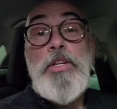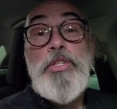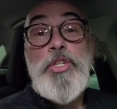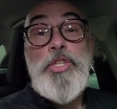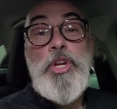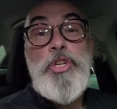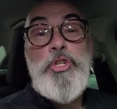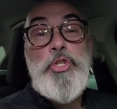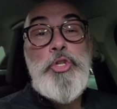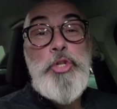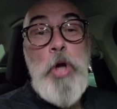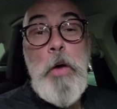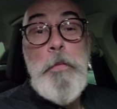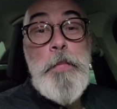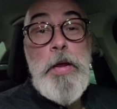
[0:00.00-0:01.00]
to just
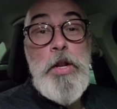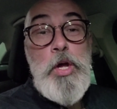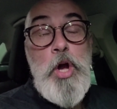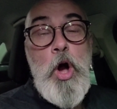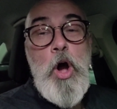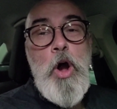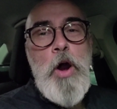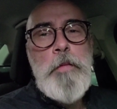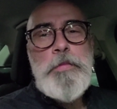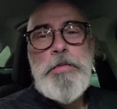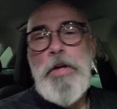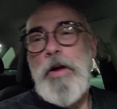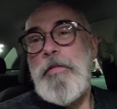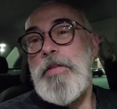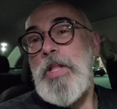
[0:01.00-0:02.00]
jump in a car. I'm
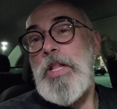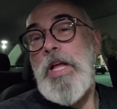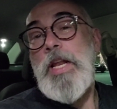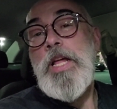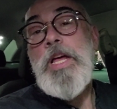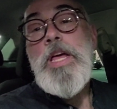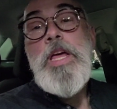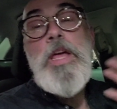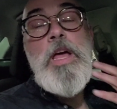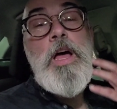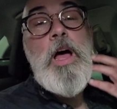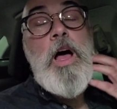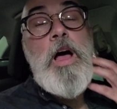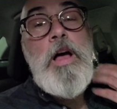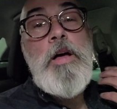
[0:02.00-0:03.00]
sorry for the lighting.
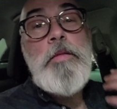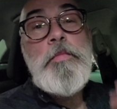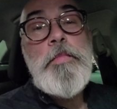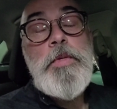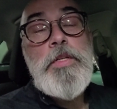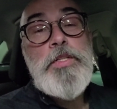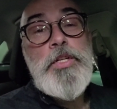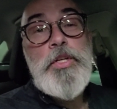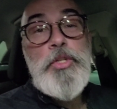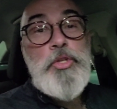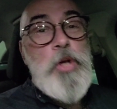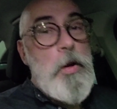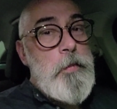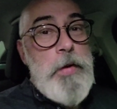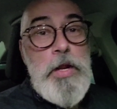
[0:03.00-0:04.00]
To
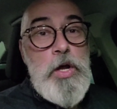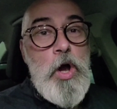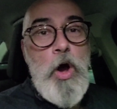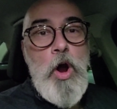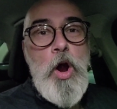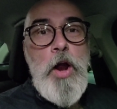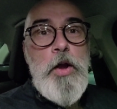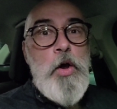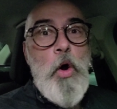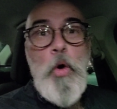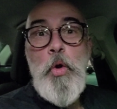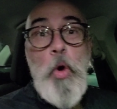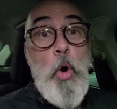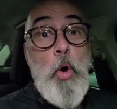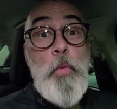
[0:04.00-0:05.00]
jump in a car and go
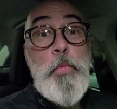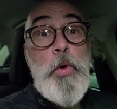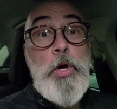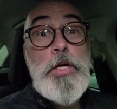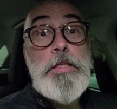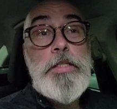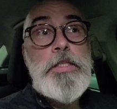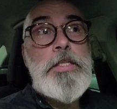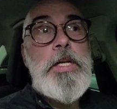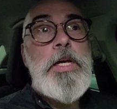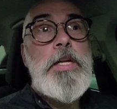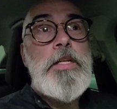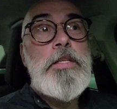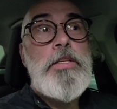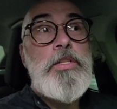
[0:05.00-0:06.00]
to Home Goods.
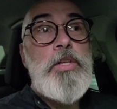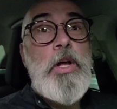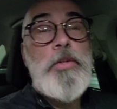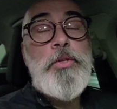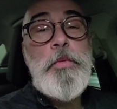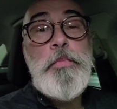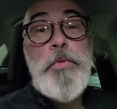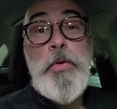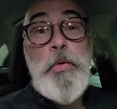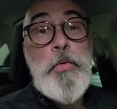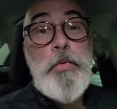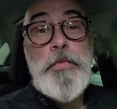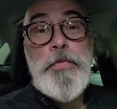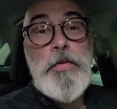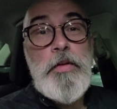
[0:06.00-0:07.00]
It is such a
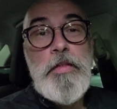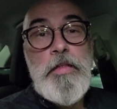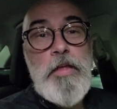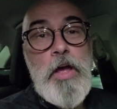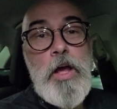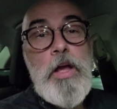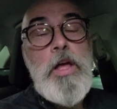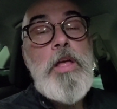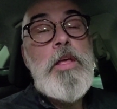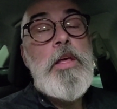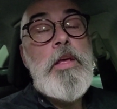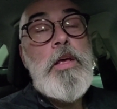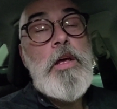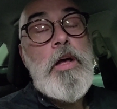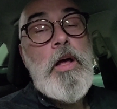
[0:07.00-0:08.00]
beautiful thing.
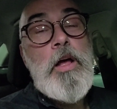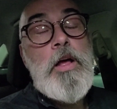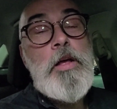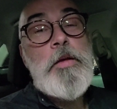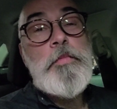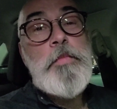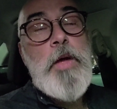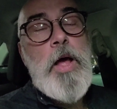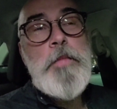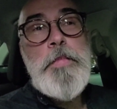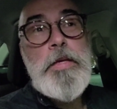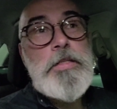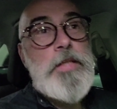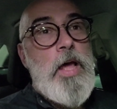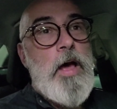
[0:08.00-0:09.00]
I
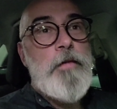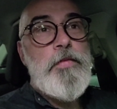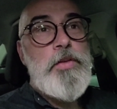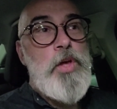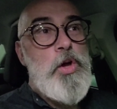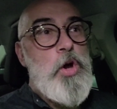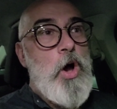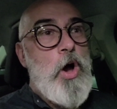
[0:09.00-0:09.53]
miss having a